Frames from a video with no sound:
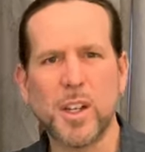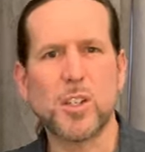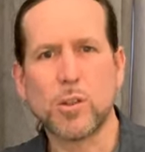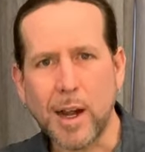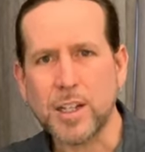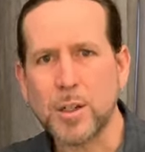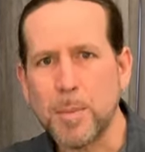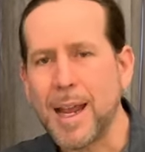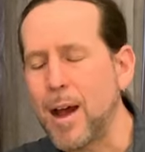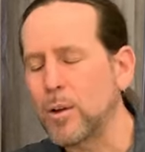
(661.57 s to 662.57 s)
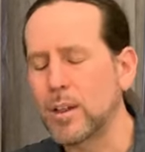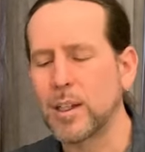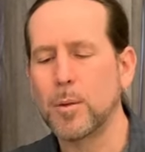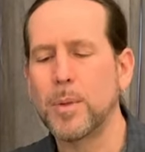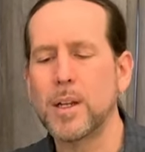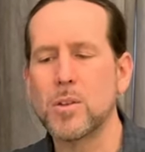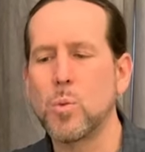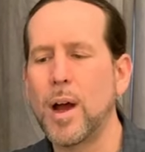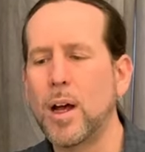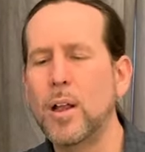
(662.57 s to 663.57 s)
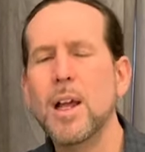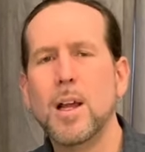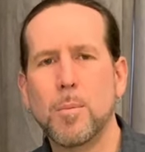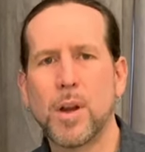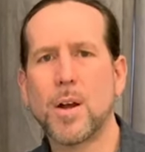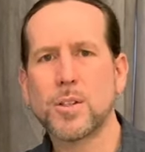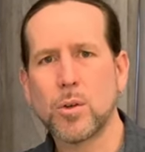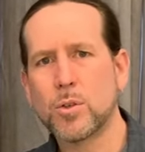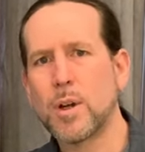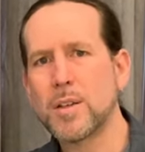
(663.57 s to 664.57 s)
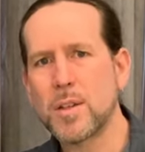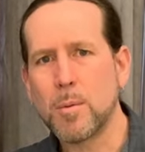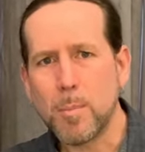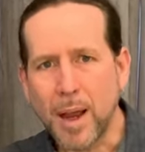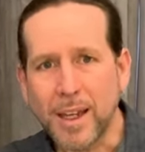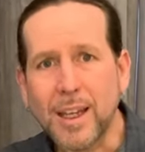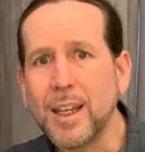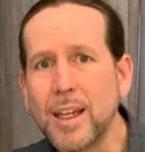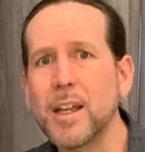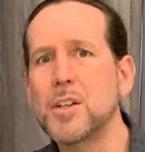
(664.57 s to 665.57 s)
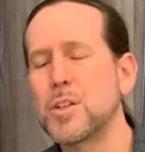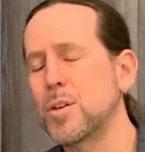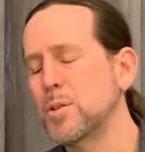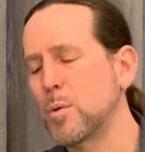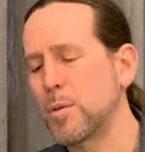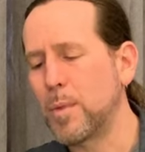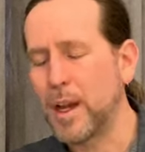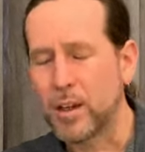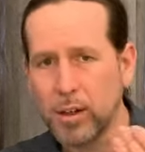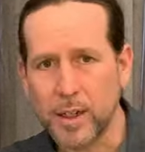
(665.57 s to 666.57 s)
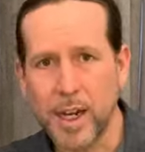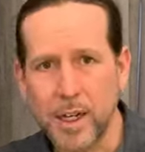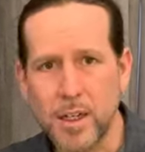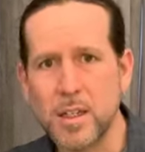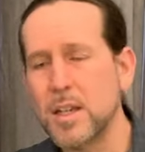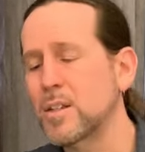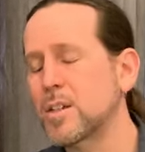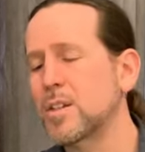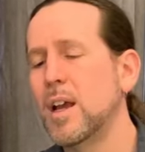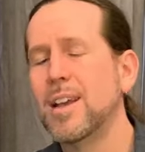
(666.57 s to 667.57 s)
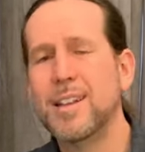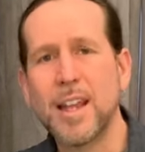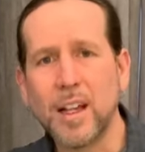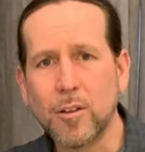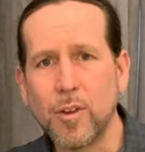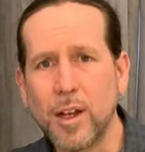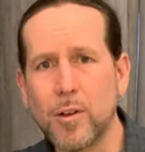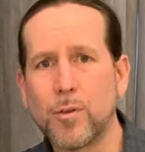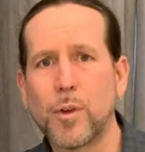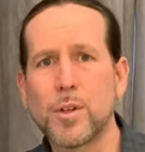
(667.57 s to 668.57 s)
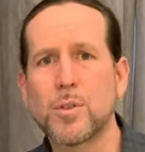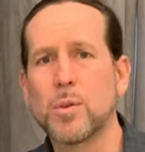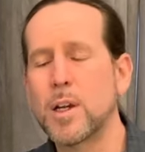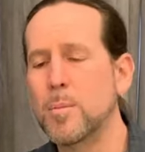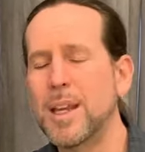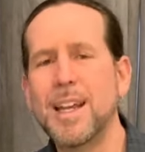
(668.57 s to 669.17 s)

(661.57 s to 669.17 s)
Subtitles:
stretched me out a little bit as well, but also addressed some of my key issues with my herniated discs, the elevated first rib.